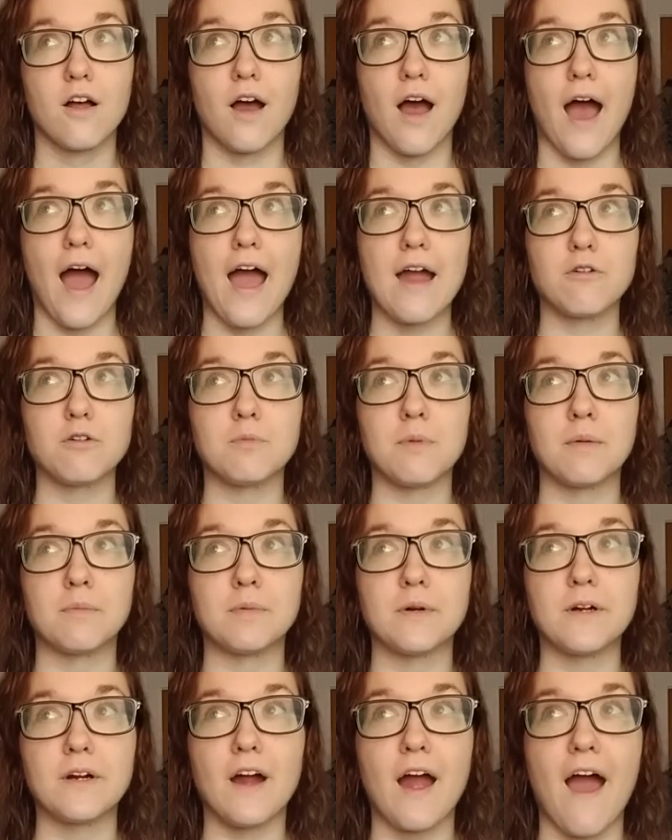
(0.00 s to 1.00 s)
I
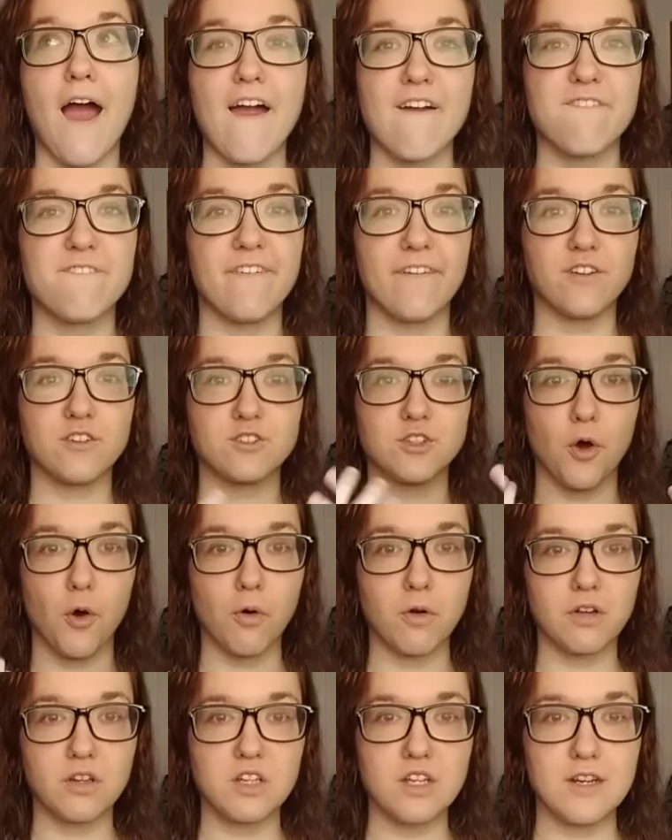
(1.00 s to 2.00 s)
remember I felt
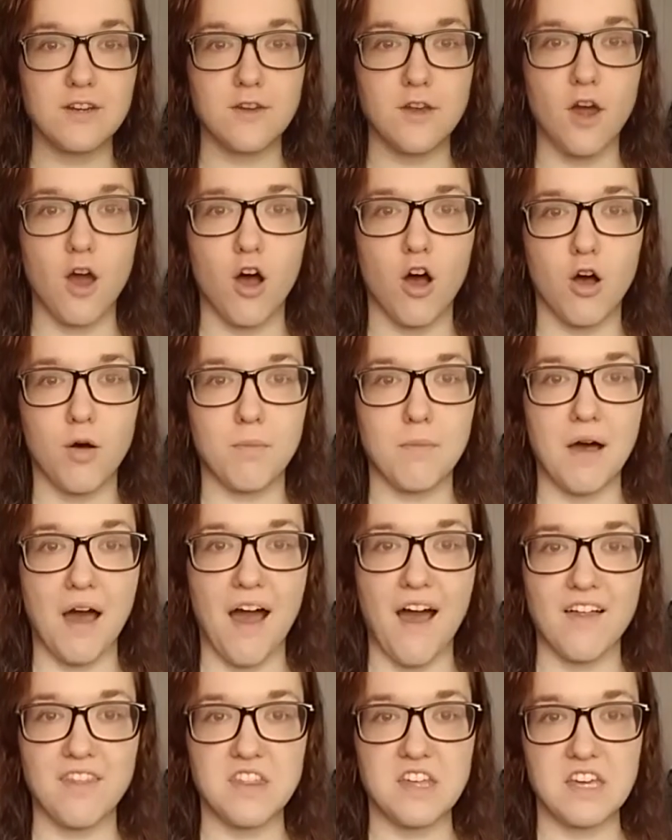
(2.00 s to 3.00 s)
totally numb
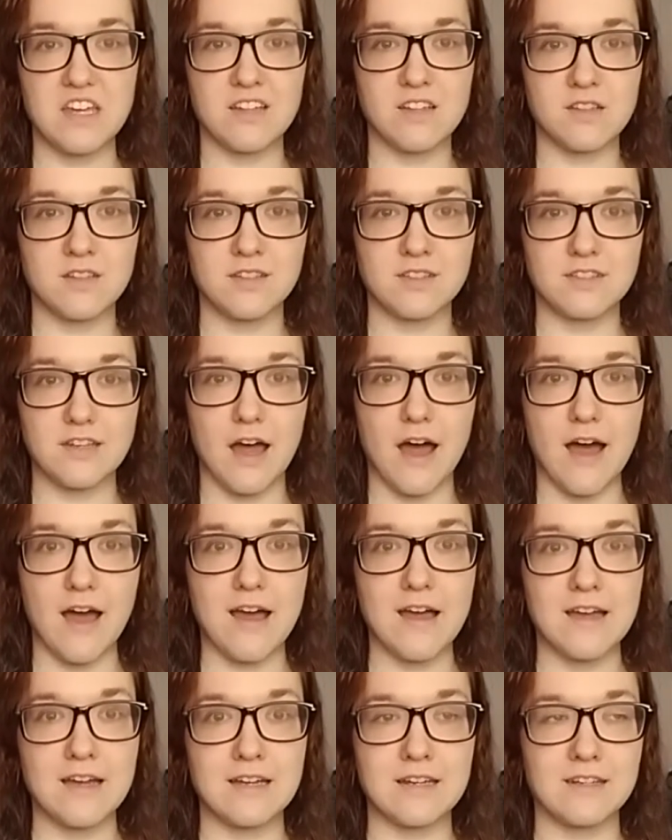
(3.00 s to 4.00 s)
on the
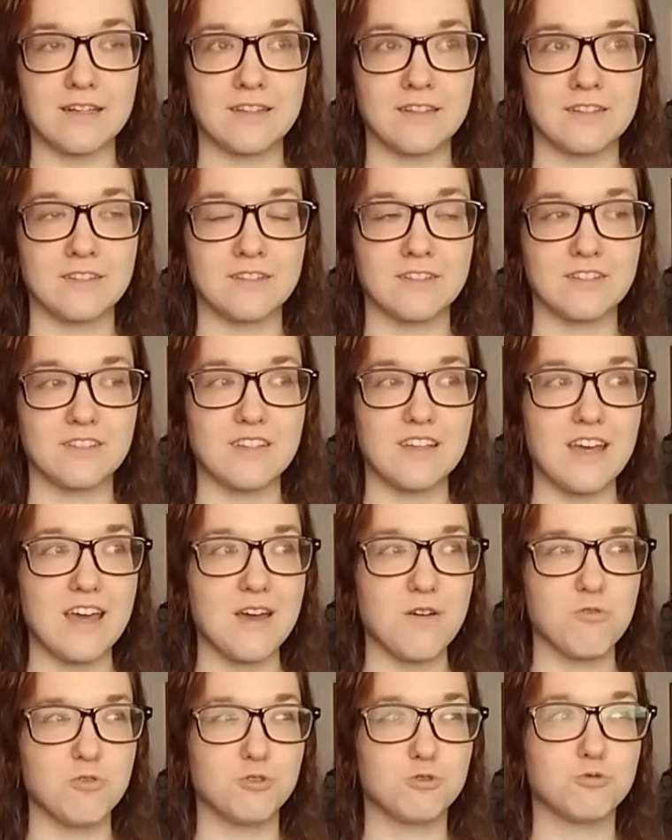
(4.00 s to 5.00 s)
inside.
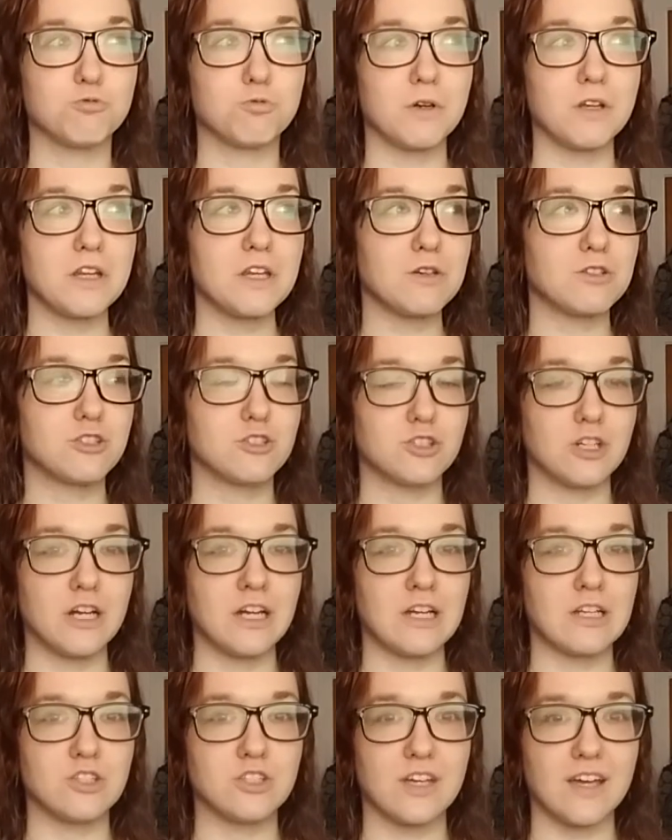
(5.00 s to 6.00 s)
It was really
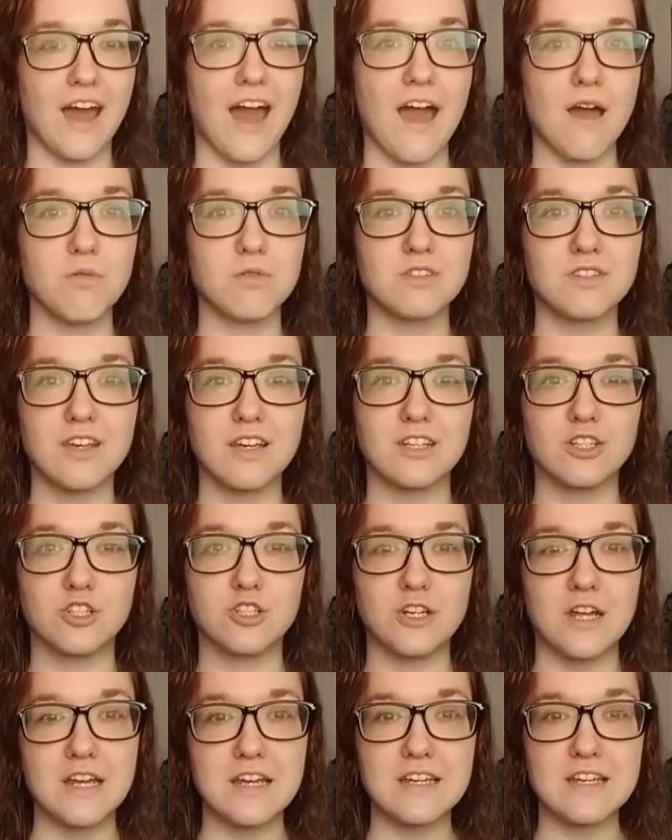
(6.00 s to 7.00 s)
strange. Like, I was like
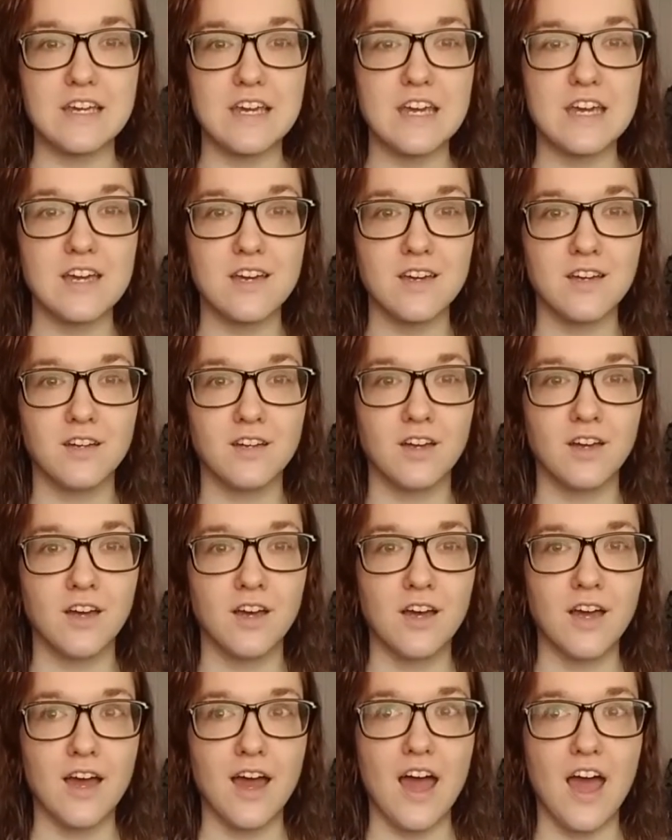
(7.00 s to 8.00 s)
shaky
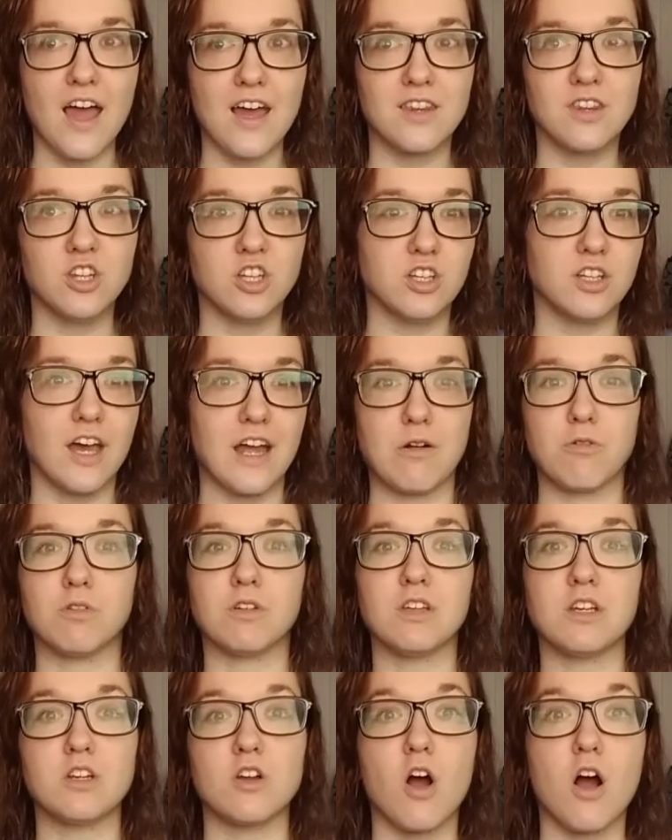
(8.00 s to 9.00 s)
and like
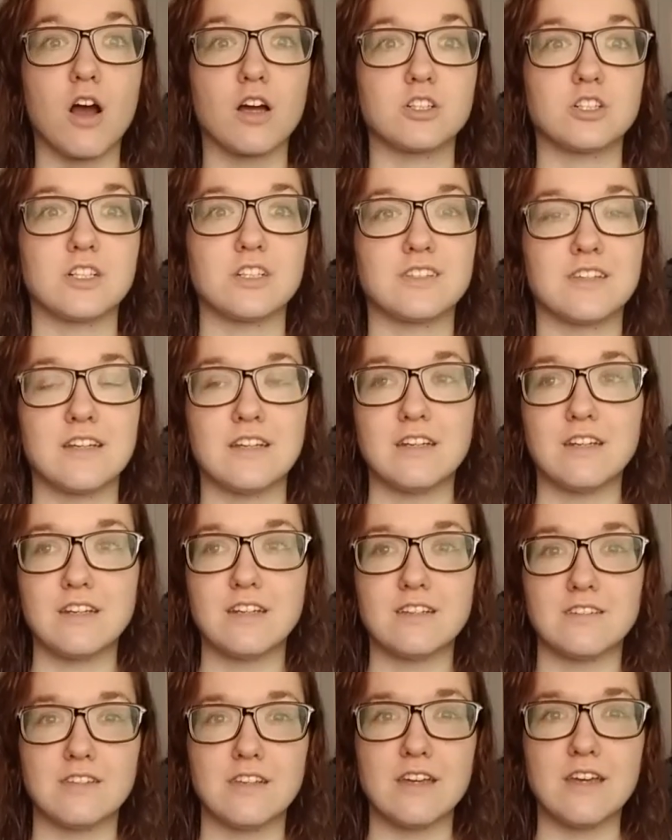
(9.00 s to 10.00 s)
really nauseous and
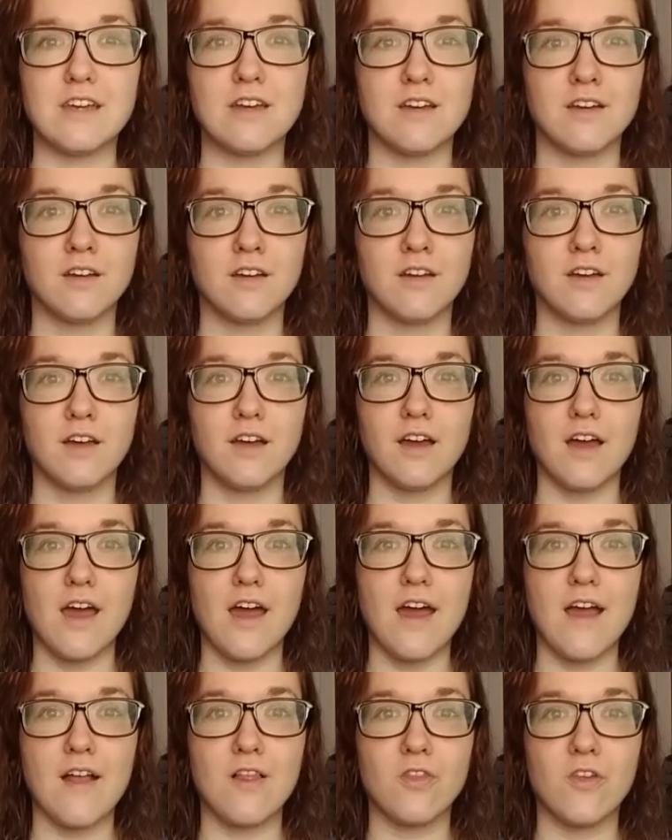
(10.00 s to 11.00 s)
dizzy,
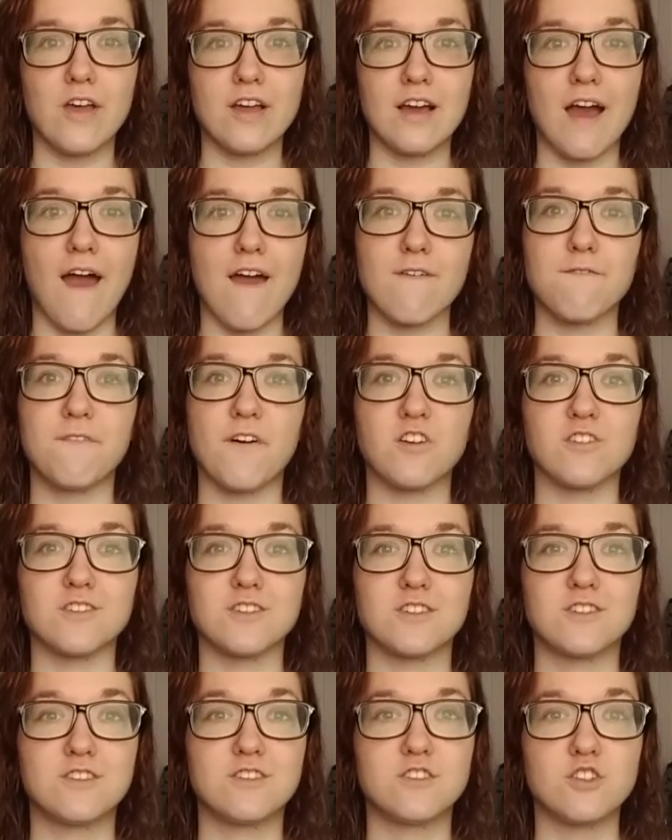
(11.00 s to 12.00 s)
and like I felt
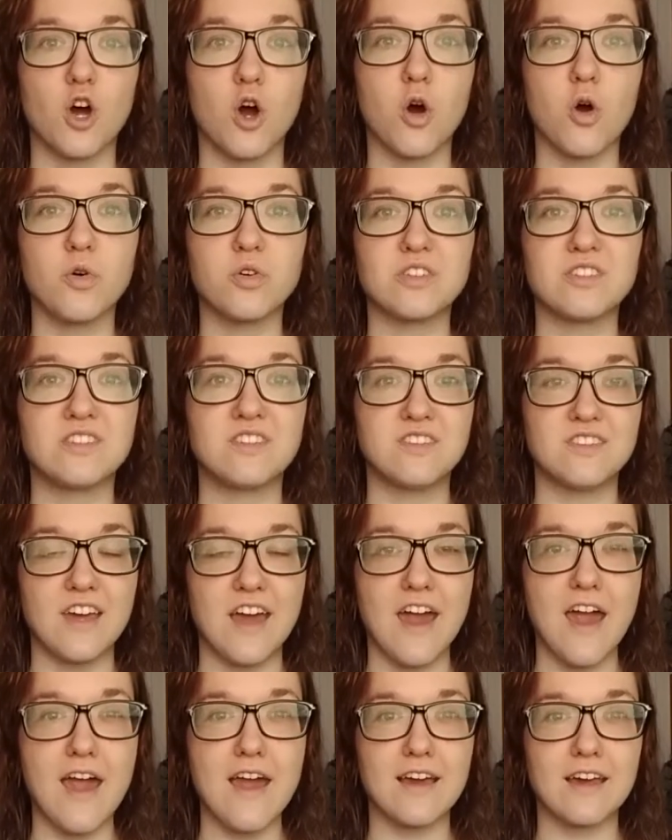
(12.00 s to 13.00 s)
so
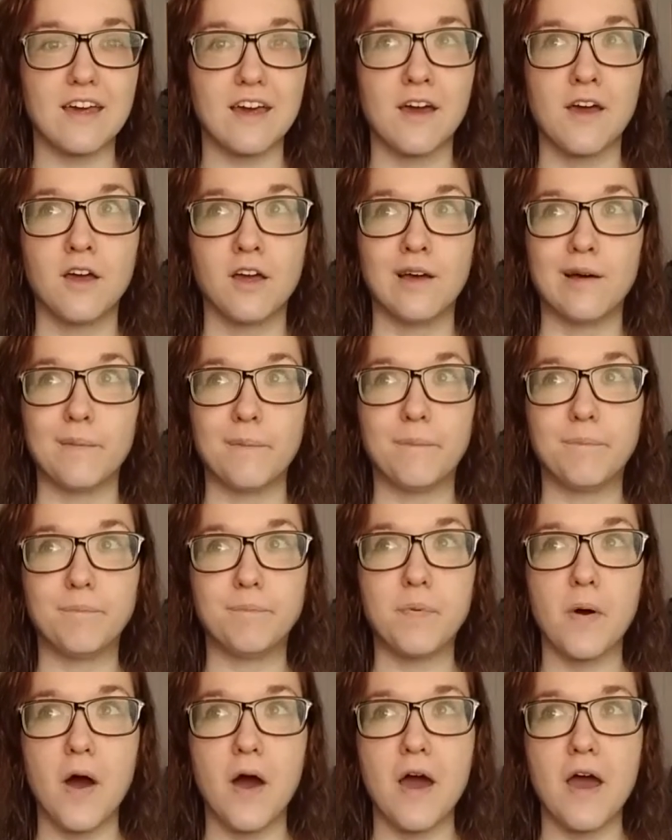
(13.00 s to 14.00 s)
sick,
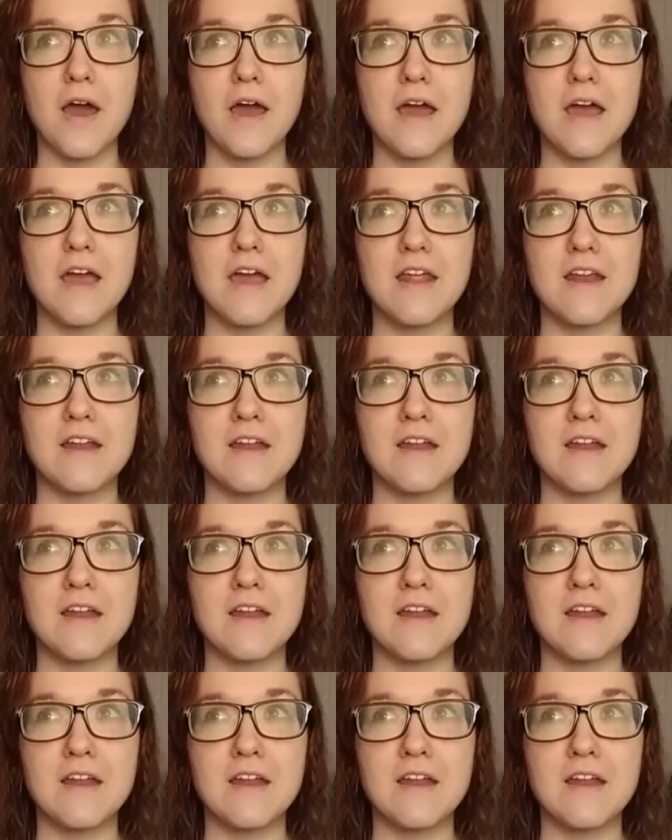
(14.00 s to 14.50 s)
but